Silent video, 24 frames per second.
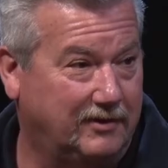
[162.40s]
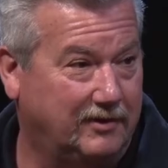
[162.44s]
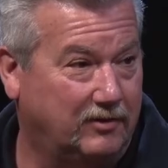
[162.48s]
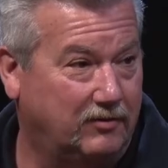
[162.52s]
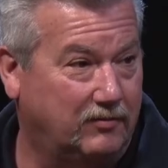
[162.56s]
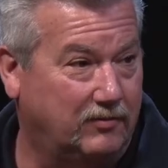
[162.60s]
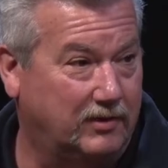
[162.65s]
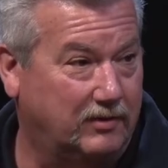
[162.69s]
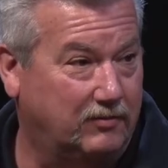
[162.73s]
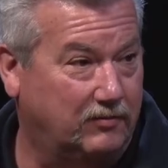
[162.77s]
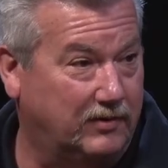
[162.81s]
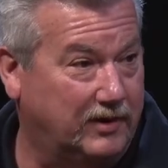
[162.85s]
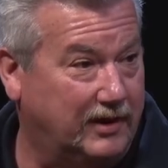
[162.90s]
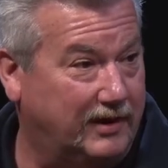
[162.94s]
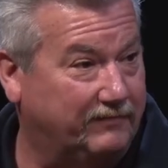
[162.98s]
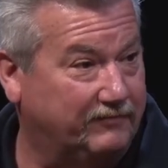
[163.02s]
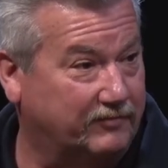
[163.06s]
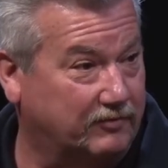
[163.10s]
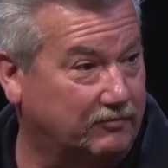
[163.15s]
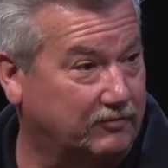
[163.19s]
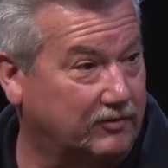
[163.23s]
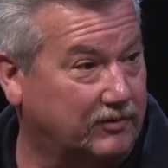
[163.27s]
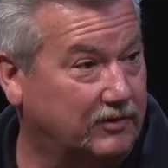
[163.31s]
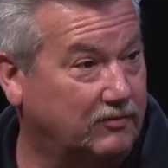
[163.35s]
we, we, have
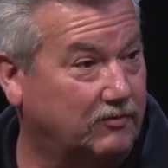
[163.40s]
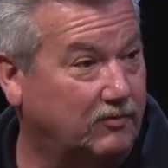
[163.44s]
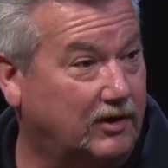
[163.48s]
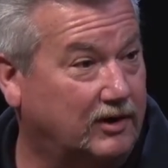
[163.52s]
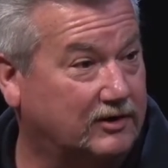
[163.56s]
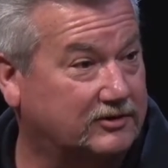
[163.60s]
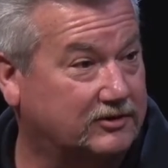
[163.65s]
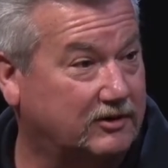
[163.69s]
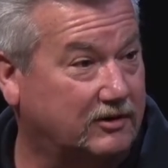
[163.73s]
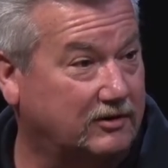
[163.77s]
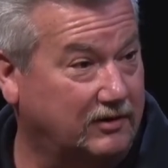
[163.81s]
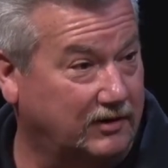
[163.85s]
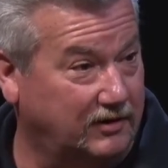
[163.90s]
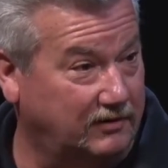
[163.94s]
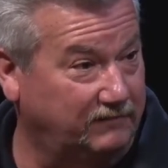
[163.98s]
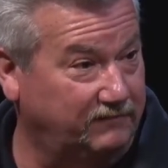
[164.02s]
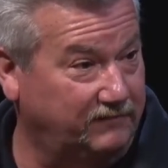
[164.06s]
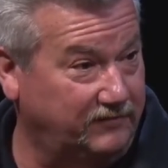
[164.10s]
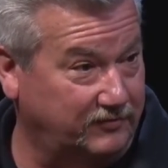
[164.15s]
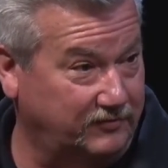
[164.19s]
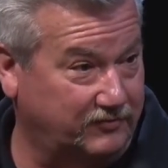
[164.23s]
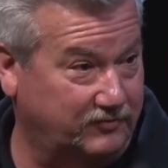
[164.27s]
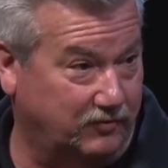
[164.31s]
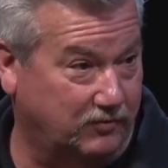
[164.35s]
to really watch our
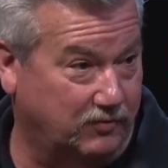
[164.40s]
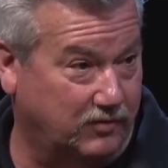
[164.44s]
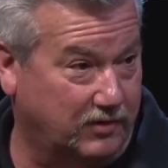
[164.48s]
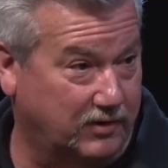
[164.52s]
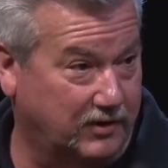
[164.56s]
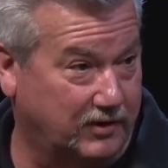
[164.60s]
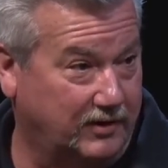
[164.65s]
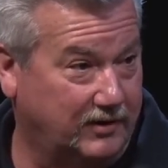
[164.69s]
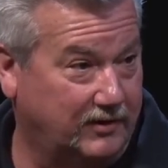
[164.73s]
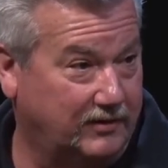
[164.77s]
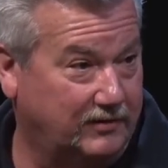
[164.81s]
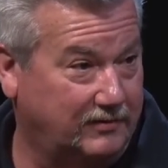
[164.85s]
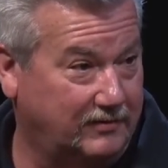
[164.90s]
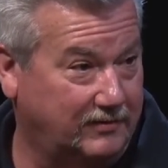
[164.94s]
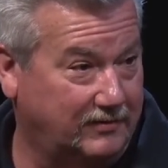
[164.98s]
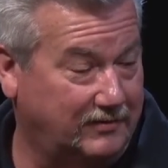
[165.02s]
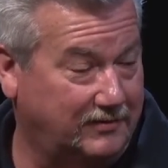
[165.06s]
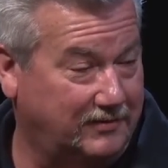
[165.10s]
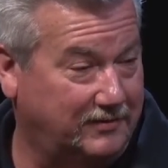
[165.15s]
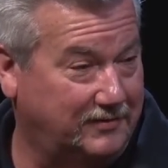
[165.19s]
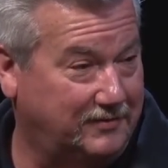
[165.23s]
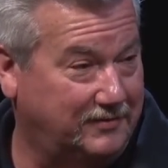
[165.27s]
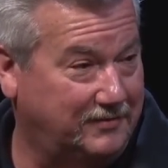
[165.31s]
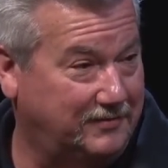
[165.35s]
inventory
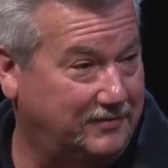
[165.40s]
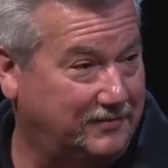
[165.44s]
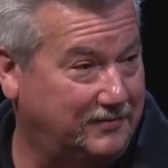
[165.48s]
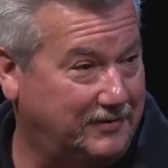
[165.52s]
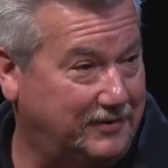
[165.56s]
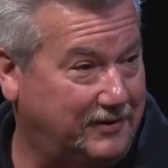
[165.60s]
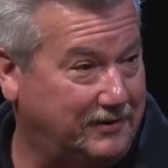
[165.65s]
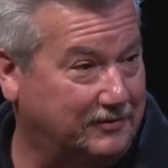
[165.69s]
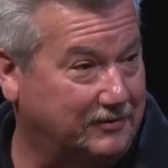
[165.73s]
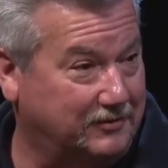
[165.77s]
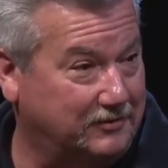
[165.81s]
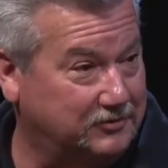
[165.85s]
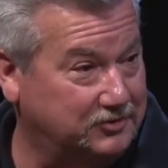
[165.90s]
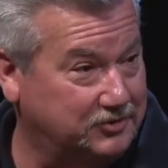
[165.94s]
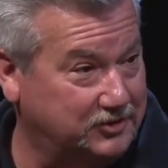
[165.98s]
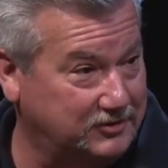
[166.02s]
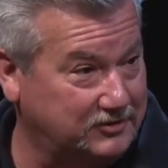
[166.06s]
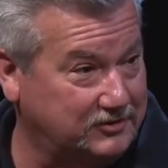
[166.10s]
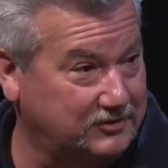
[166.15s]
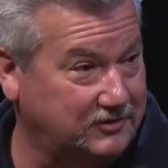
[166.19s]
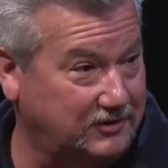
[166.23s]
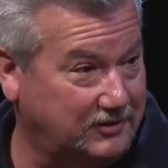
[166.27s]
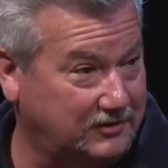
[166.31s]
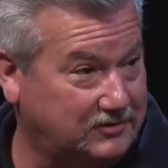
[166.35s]
uh, at
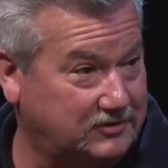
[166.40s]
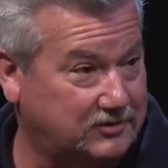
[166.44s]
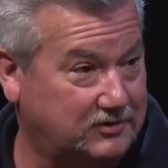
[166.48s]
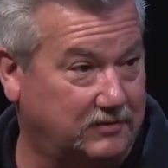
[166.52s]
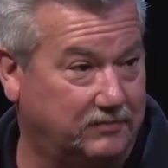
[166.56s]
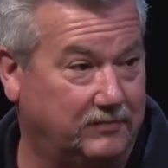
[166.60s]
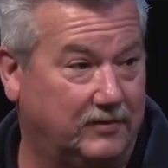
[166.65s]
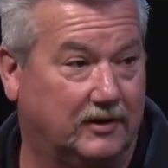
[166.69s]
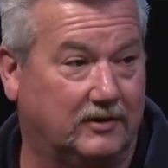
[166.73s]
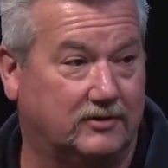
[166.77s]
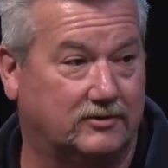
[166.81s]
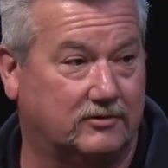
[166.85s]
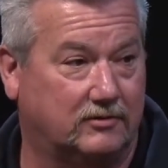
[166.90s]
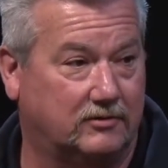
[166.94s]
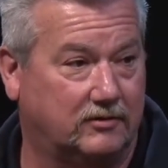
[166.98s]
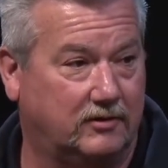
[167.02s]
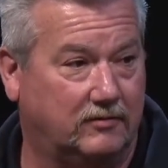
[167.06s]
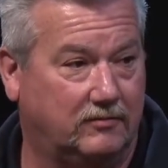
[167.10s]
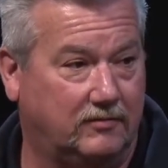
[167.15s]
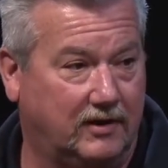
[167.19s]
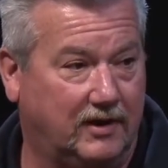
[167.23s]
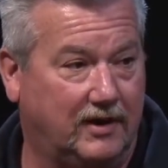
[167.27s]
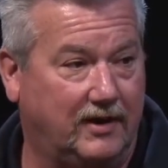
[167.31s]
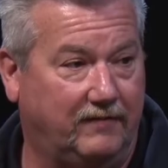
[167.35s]
logistics to make sure that
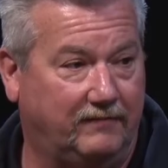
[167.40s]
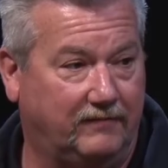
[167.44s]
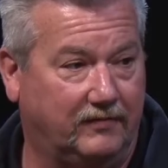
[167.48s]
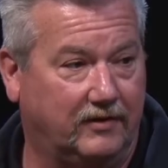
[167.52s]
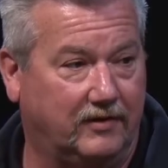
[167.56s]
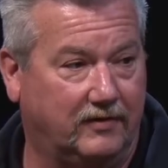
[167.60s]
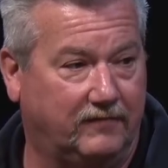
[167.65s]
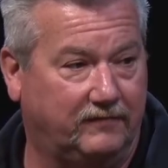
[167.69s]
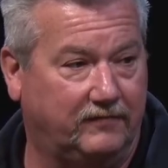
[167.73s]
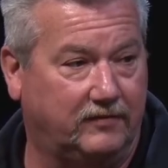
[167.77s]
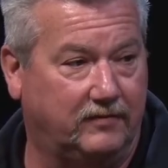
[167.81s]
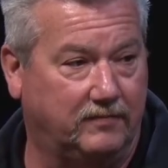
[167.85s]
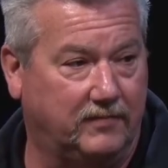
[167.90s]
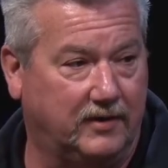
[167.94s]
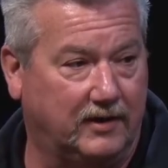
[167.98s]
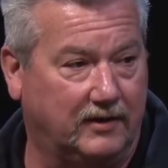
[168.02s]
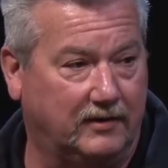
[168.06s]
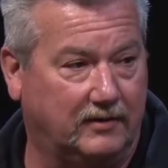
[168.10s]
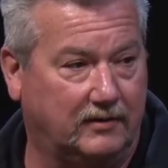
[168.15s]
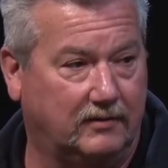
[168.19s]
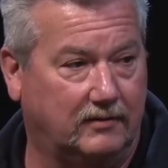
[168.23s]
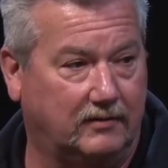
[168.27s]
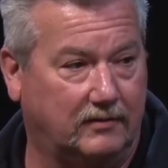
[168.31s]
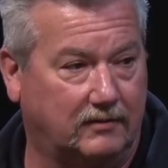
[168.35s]
we have enough to meet
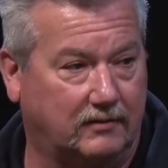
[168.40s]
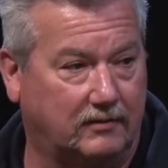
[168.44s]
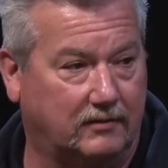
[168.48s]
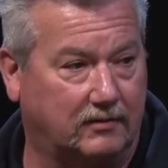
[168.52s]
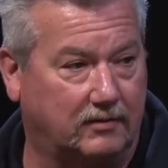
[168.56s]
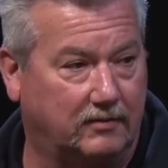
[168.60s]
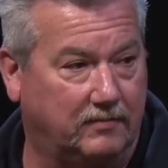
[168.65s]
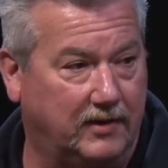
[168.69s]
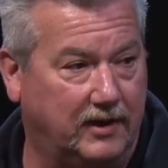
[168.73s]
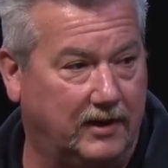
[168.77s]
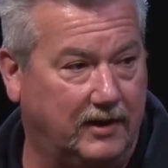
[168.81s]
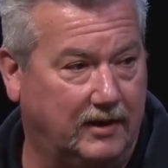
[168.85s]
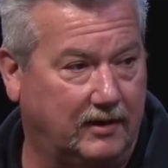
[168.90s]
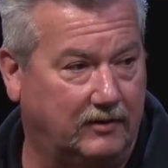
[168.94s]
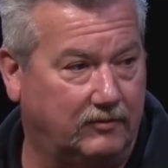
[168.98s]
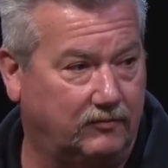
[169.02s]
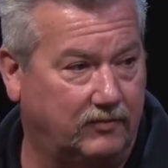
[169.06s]
the demand.